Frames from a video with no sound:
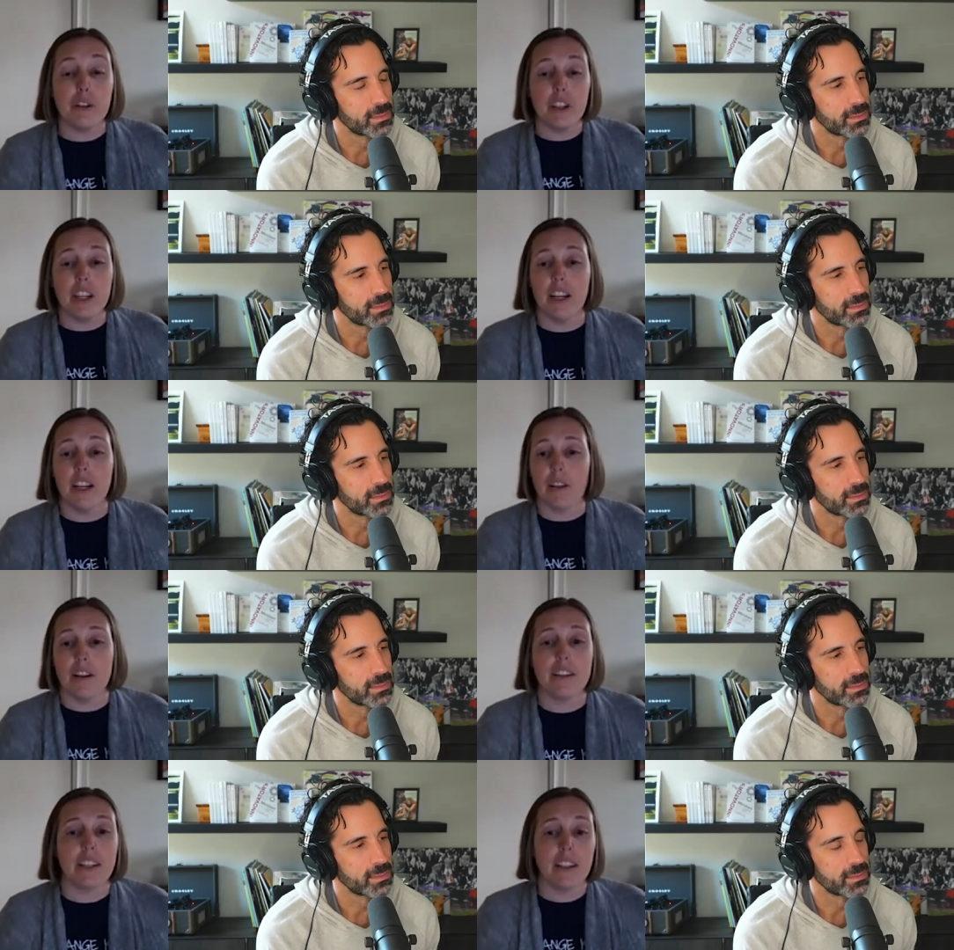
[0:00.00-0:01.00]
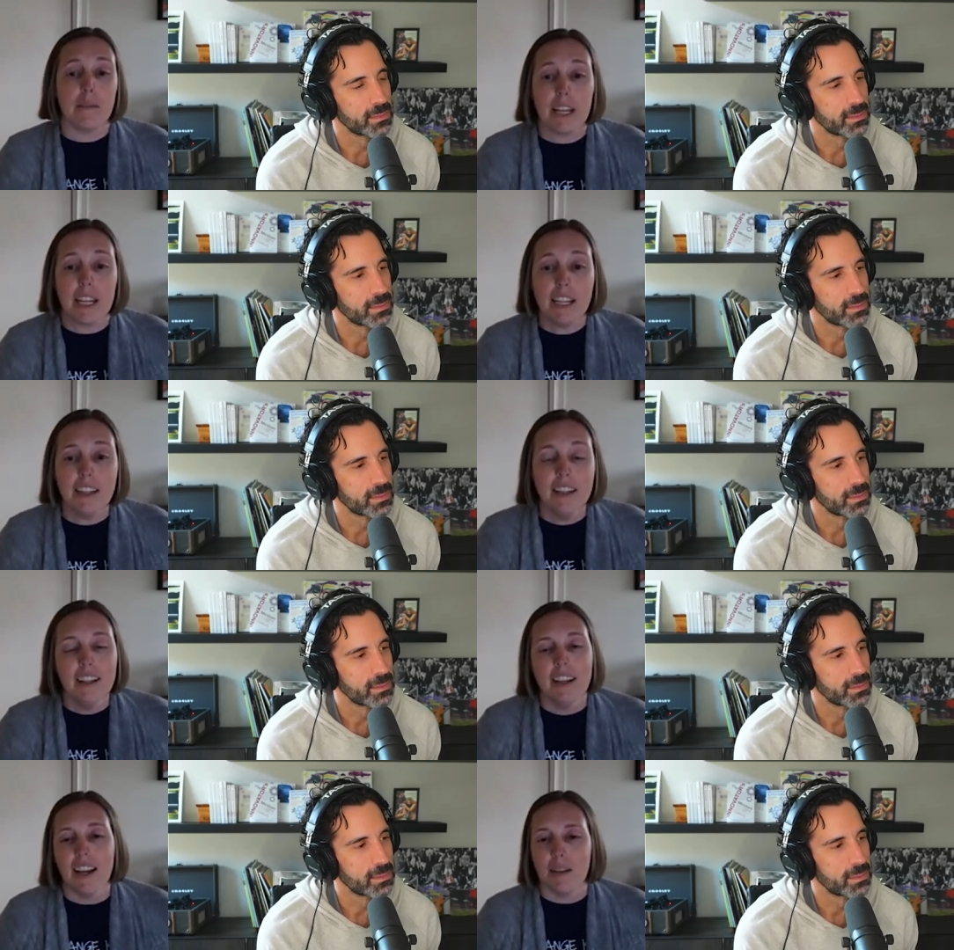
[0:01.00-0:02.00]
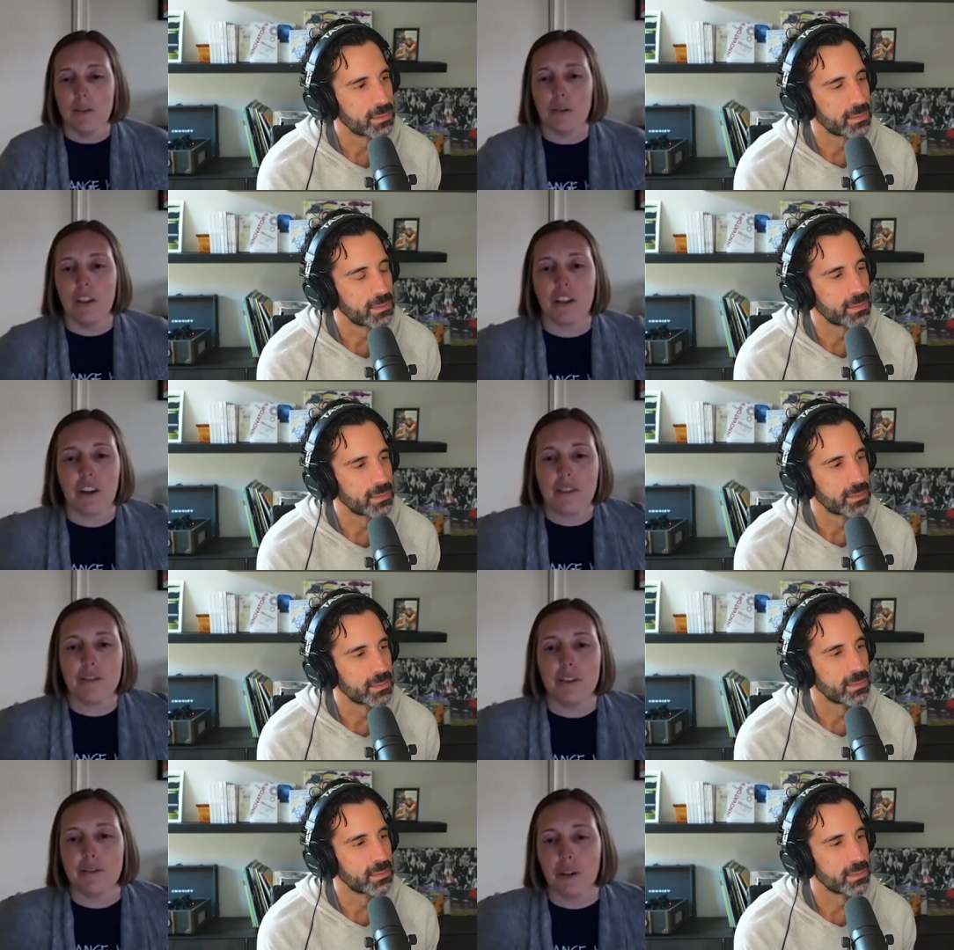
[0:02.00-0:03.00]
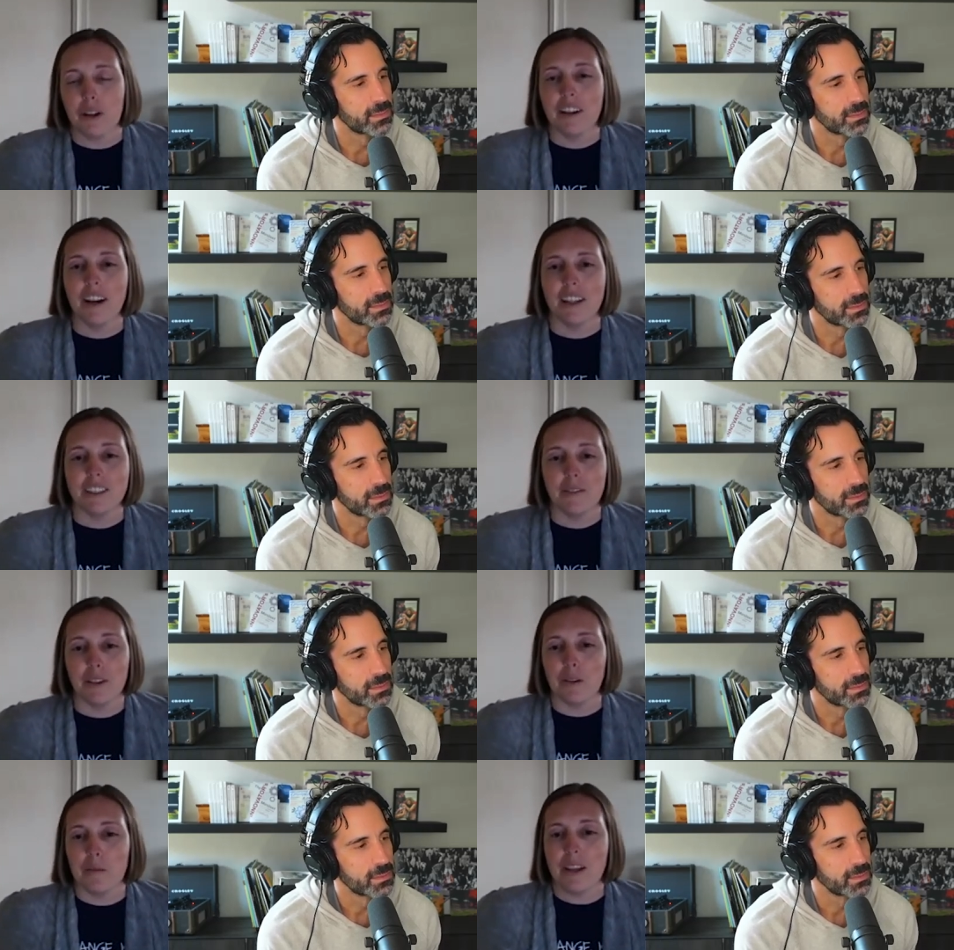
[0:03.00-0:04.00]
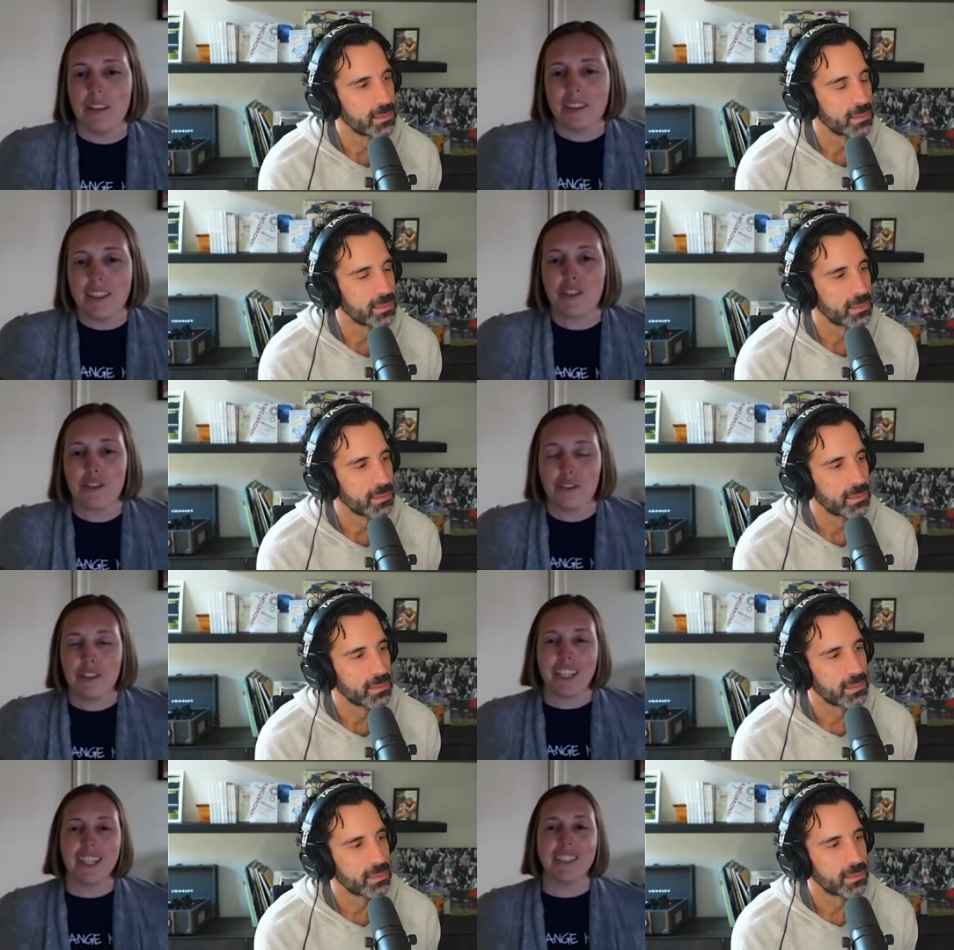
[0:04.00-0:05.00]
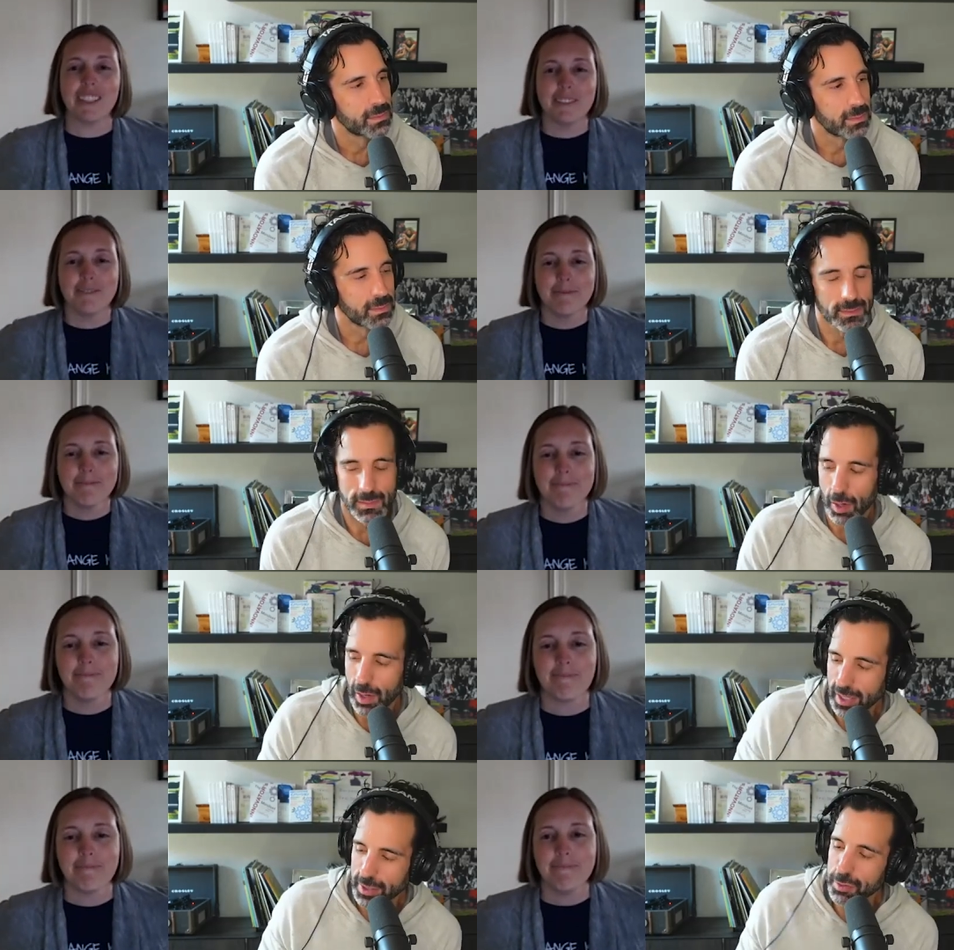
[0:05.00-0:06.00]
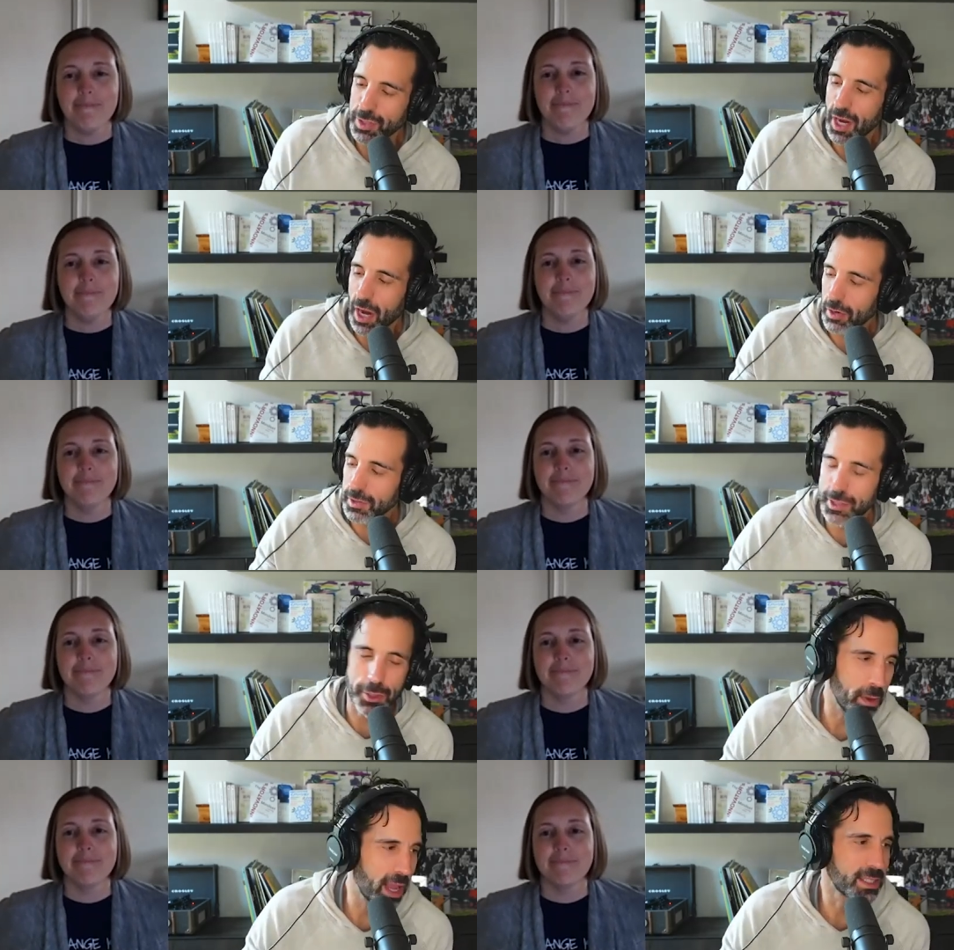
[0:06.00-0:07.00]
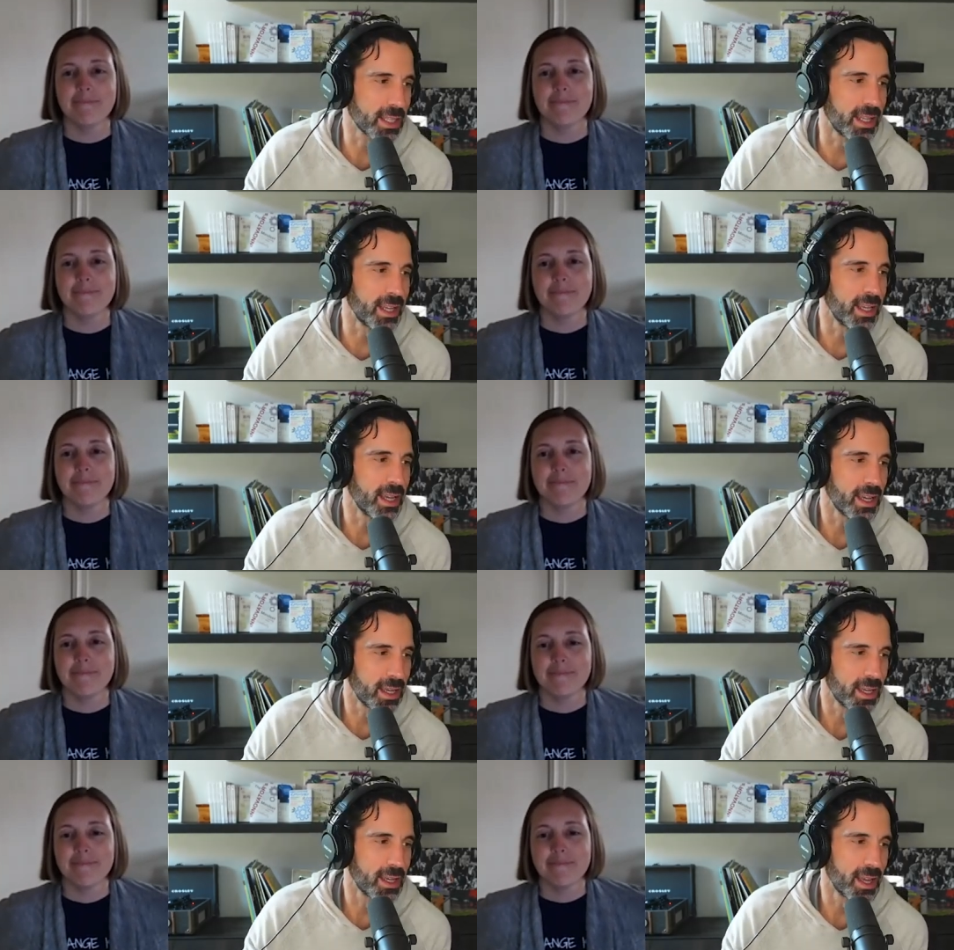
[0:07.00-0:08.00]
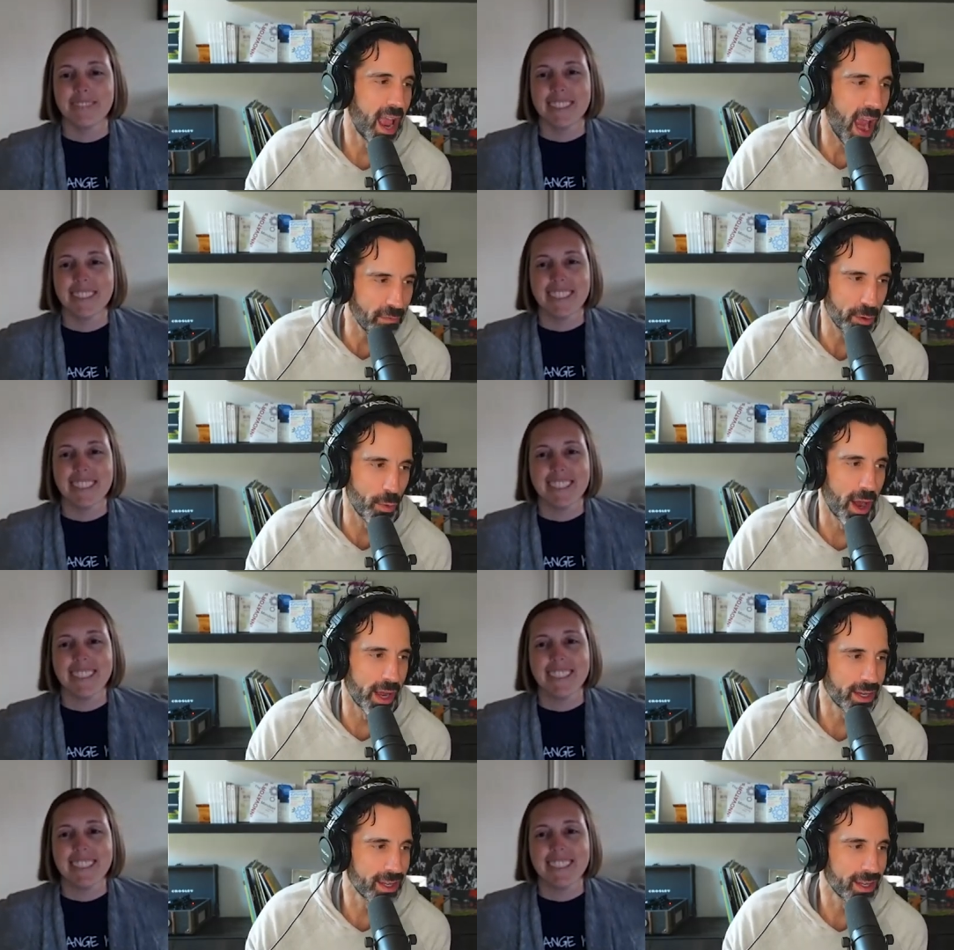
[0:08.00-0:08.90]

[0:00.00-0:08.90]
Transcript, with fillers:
Speaker 1: fully and authentically me. And I'm just really grateful for some of those amazing teachers over the years.
Speaker 2: Okay. So shout out to basically everyone.